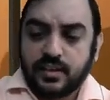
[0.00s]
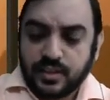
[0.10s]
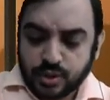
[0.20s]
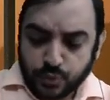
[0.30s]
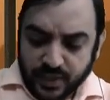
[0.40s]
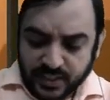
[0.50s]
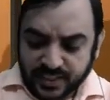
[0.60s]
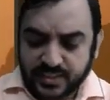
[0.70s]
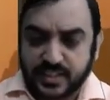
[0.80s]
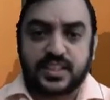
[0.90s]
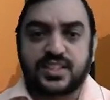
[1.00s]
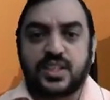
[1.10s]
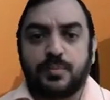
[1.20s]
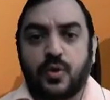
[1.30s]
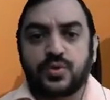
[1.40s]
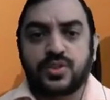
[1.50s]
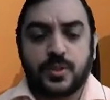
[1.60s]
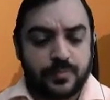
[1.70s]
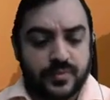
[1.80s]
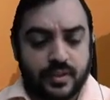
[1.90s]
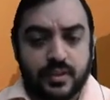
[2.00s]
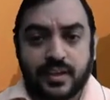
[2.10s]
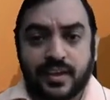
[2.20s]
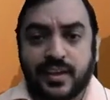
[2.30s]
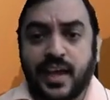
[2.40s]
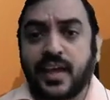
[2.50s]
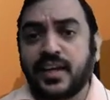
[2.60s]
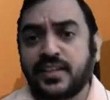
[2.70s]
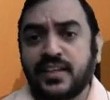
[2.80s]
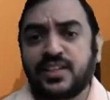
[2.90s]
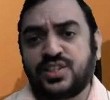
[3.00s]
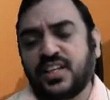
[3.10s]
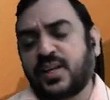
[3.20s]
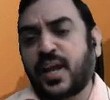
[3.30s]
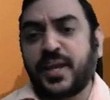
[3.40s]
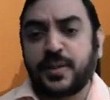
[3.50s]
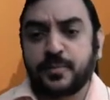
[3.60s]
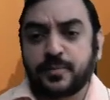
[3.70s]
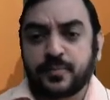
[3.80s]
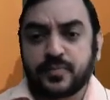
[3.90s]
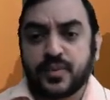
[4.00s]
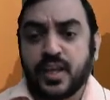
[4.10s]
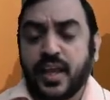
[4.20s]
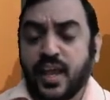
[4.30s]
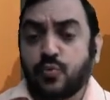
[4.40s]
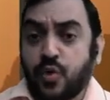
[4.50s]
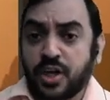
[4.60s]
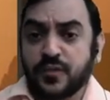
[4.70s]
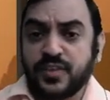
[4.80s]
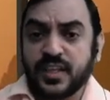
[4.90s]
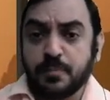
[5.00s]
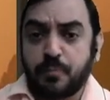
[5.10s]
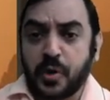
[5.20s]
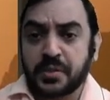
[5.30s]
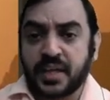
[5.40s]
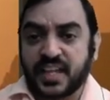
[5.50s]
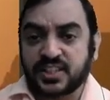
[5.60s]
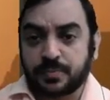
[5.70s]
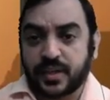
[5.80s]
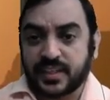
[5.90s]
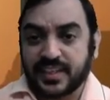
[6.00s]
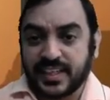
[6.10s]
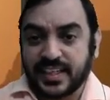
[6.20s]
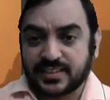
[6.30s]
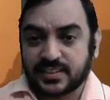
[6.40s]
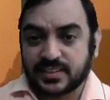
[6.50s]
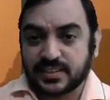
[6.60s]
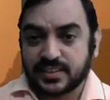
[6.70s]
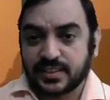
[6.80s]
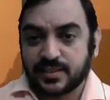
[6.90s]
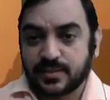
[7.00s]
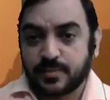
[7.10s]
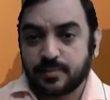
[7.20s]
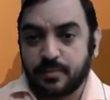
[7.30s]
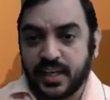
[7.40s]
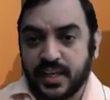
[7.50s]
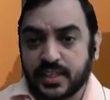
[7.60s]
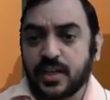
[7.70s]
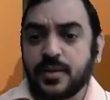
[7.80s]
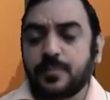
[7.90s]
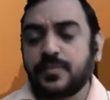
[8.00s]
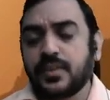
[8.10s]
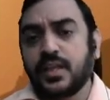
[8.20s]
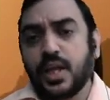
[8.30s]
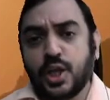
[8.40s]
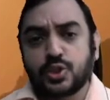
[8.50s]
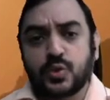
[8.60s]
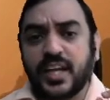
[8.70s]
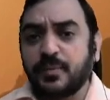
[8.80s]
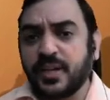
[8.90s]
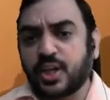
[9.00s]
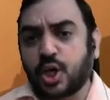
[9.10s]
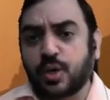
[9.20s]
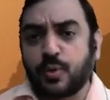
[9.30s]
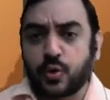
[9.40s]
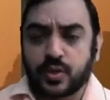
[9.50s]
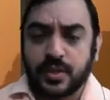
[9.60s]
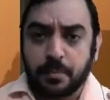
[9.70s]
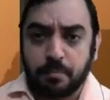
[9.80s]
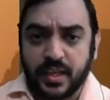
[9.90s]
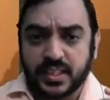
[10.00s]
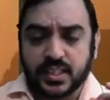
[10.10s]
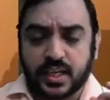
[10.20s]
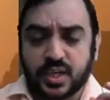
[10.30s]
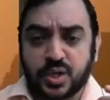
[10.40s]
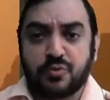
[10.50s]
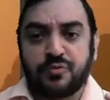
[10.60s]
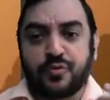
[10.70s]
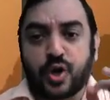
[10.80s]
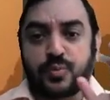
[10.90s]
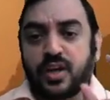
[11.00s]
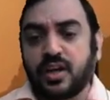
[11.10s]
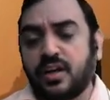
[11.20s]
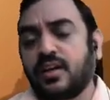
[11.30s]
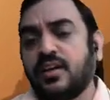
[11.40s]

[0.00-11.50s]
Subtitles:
So we just discussed about characteristic line, and one of the important aspect is beta. So let me talk about beta formula,